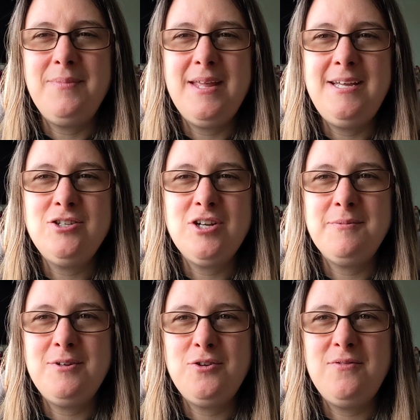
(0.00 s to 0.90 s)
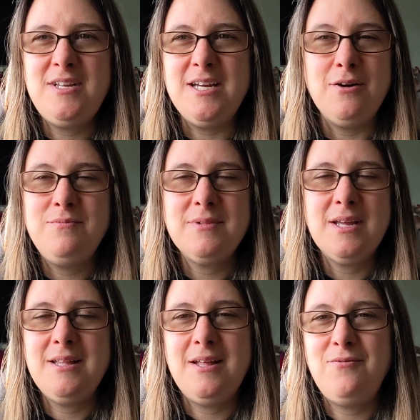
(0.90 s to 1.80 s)
each time I do a video
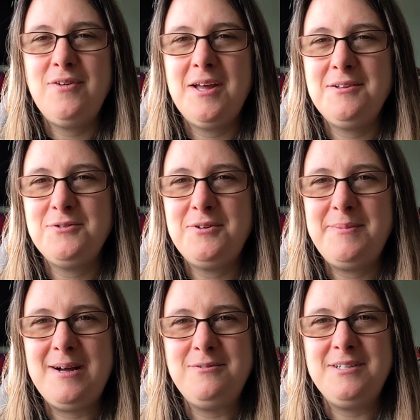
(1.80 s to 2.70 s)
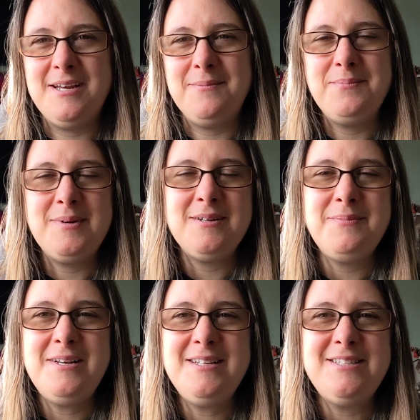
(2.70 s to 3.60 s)
and then forget all about it. But
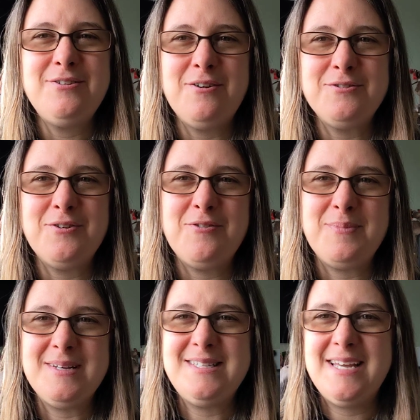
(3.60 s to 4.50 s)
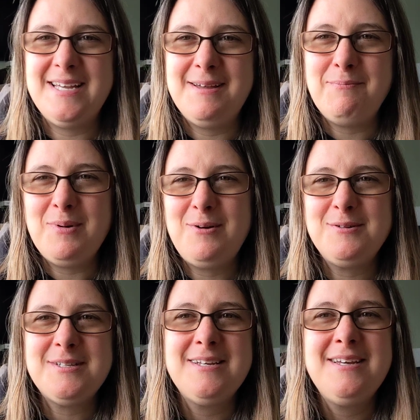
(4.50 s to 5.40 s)
I'm going to start off by saying it
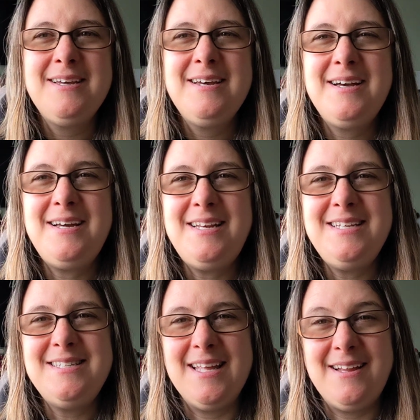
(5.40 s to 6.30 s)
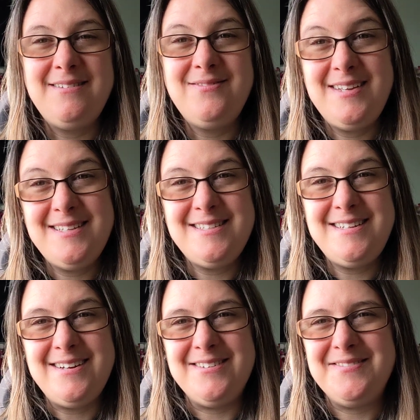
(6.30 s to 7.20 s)
because at least then it's
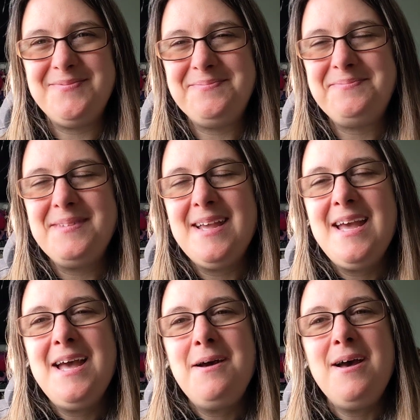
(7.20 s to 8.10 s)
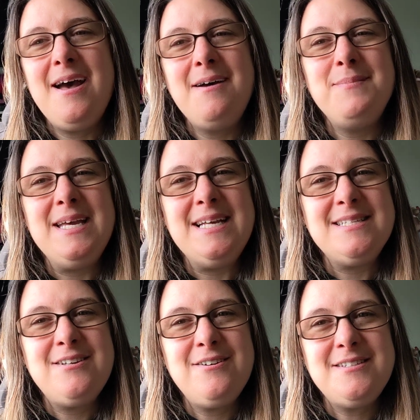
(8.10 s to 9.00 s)
done.
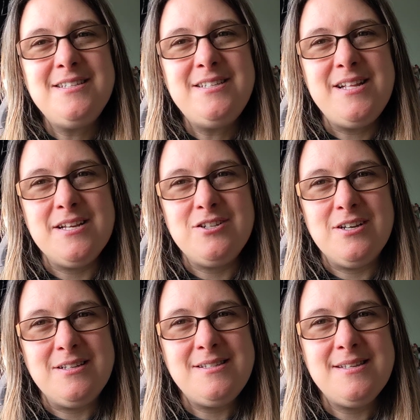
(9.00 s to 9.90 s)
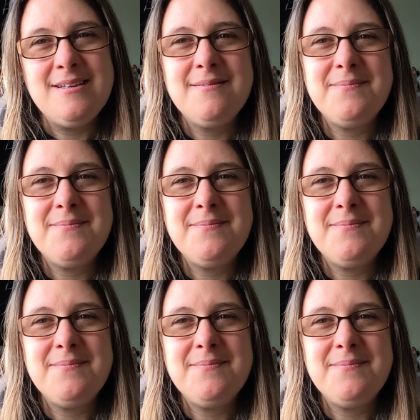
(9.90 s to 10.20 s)
It's Hooks and Stitches,